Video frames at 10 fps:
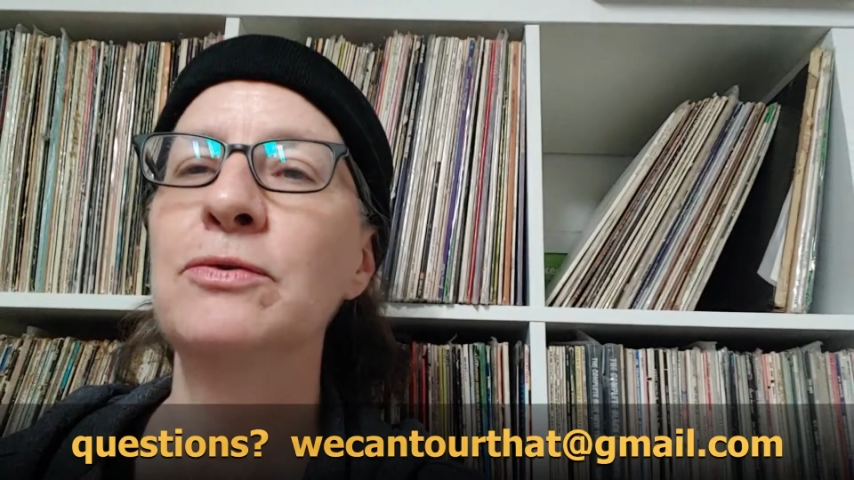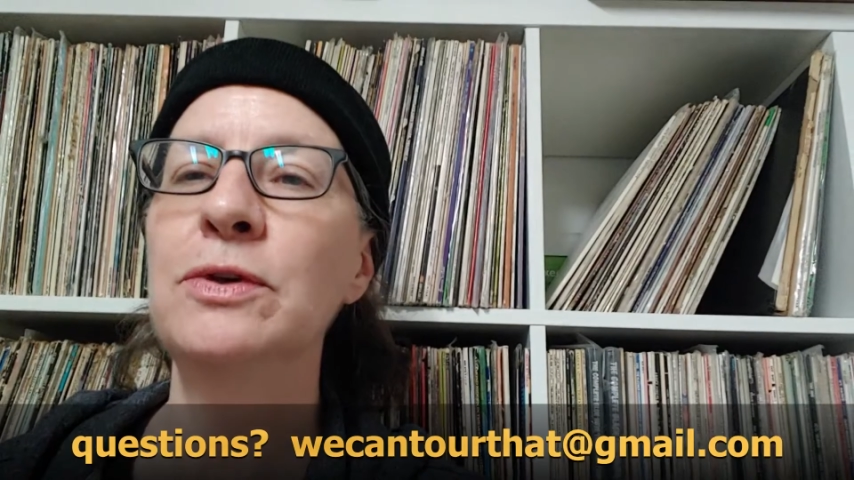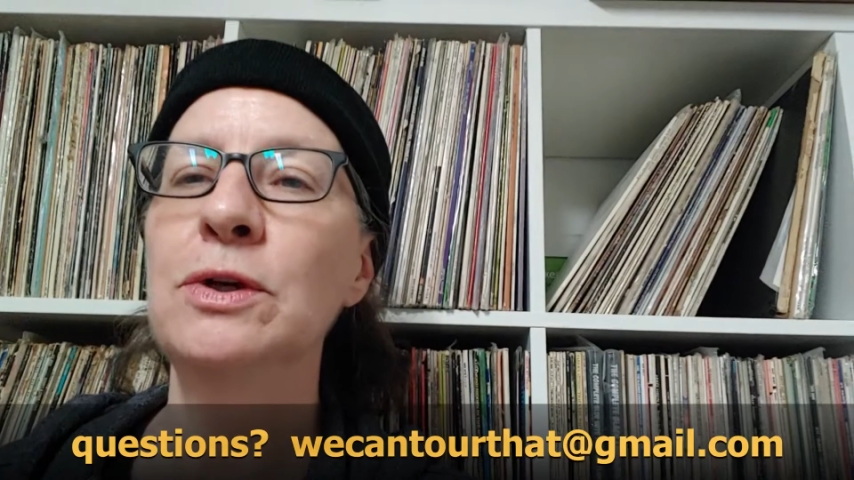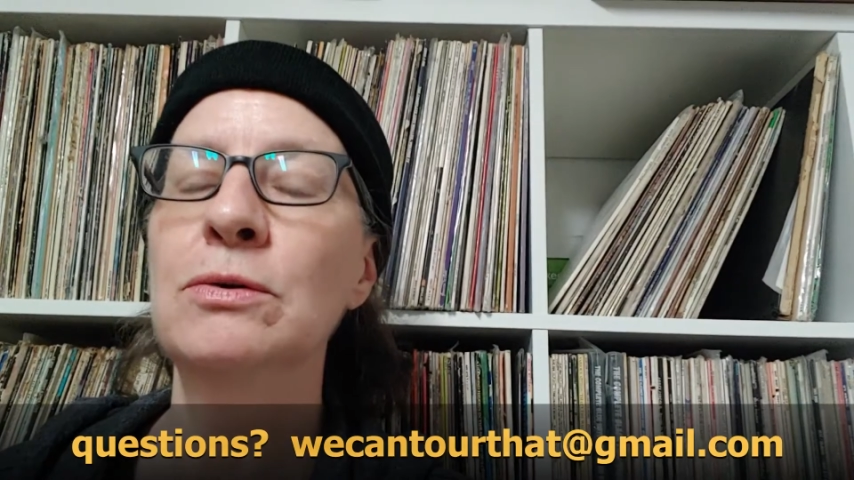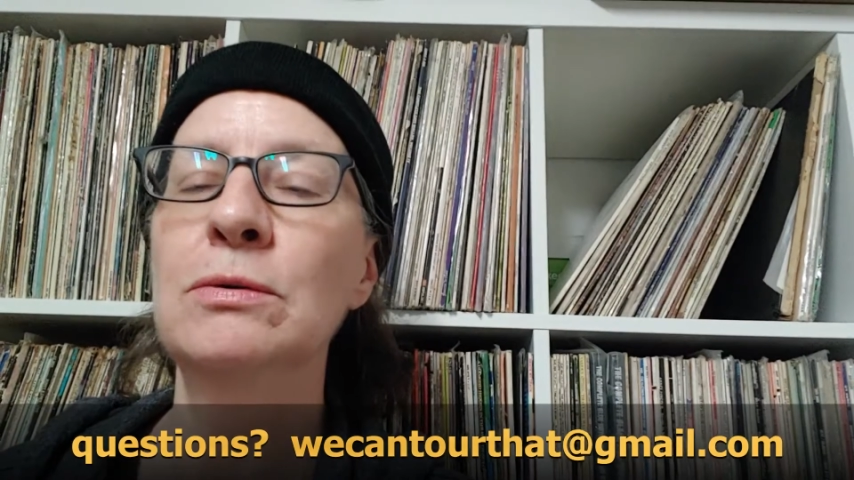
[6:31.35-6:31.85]
a
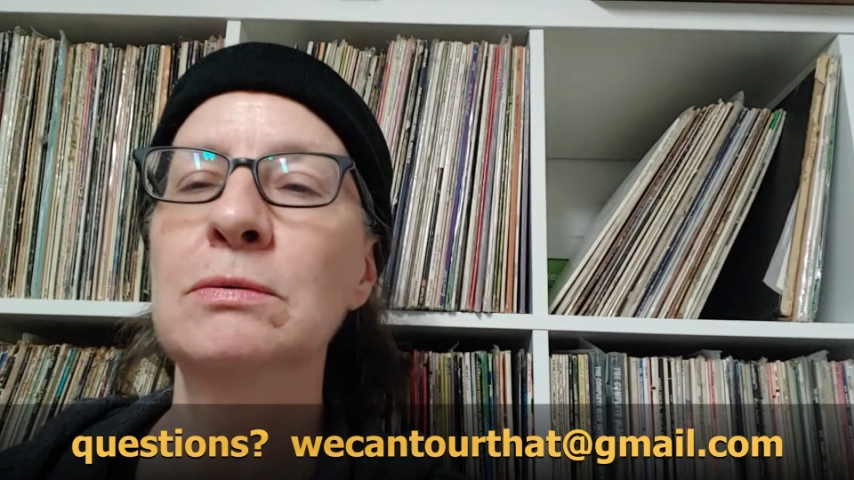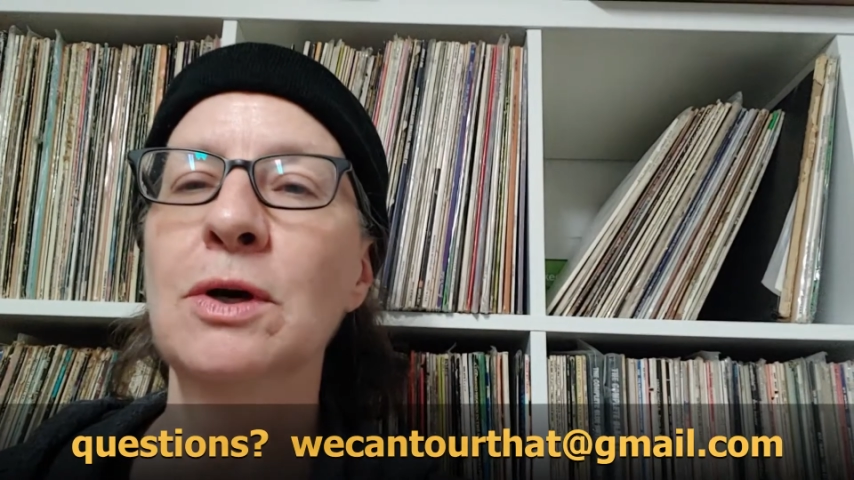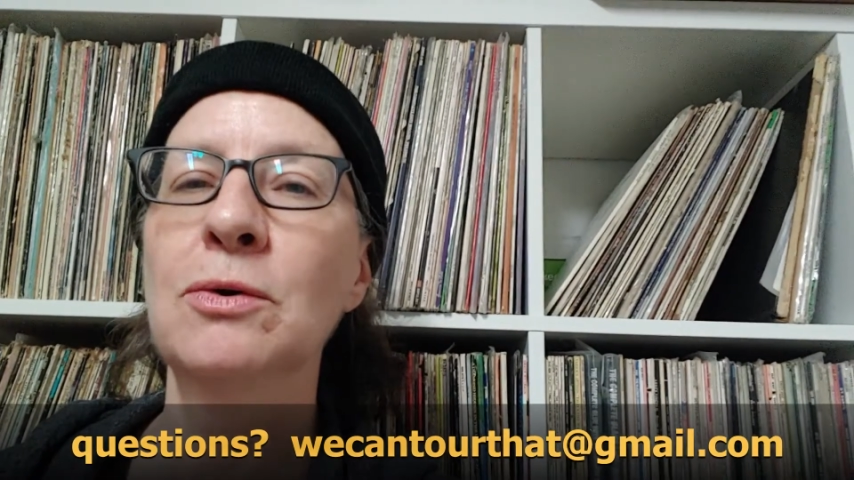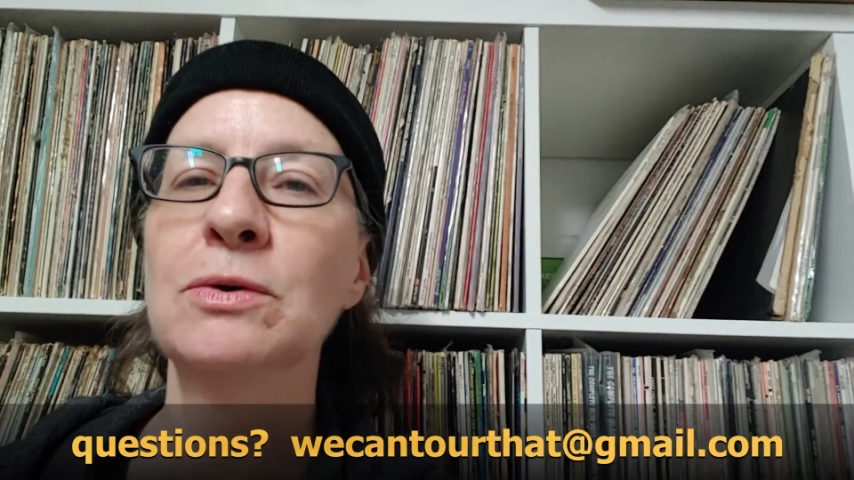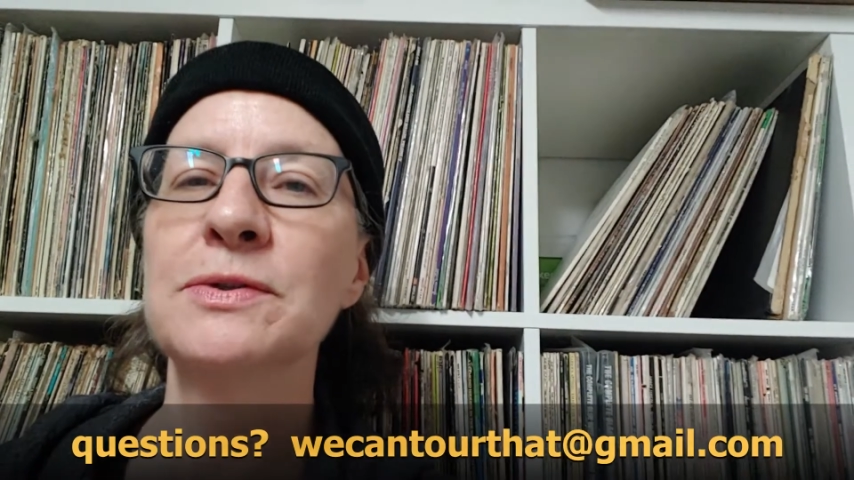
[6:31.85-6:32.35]
few
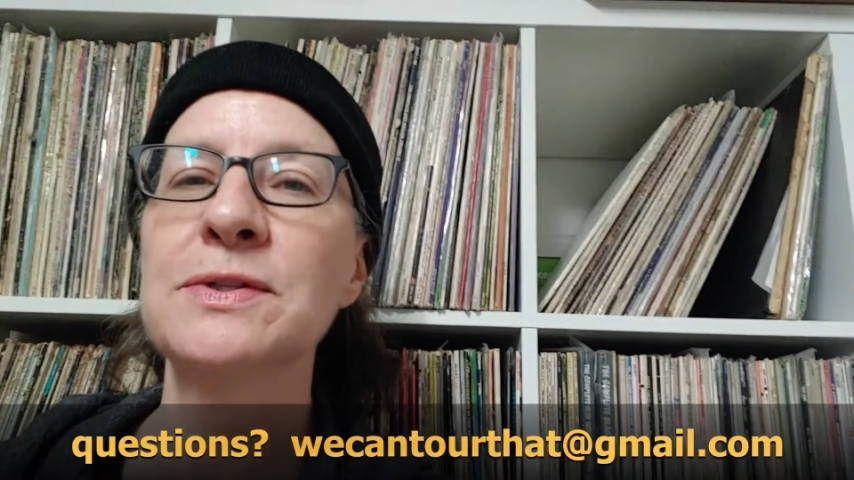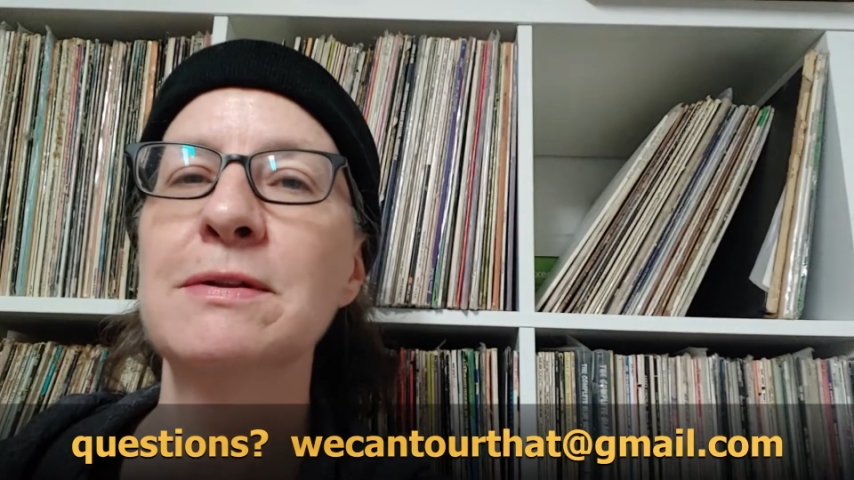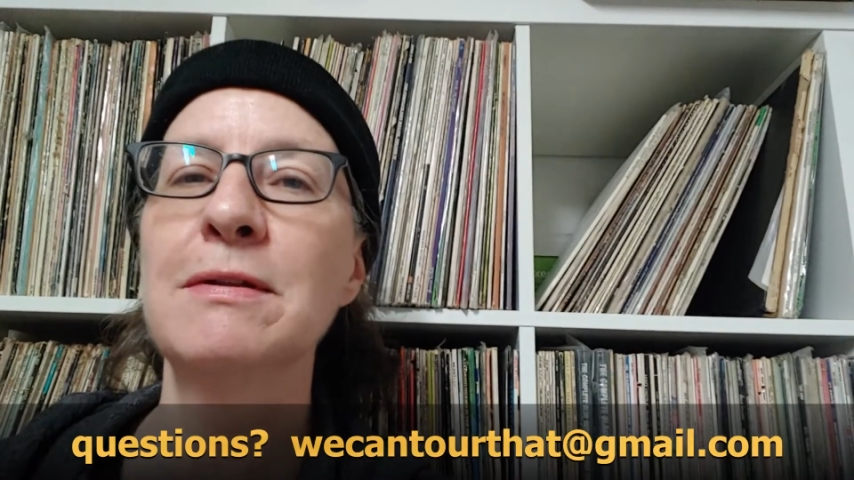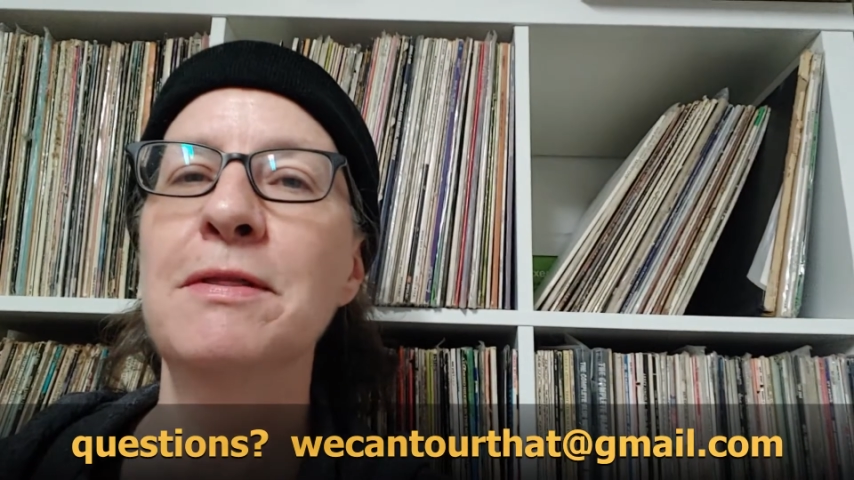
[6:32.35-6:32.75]
locals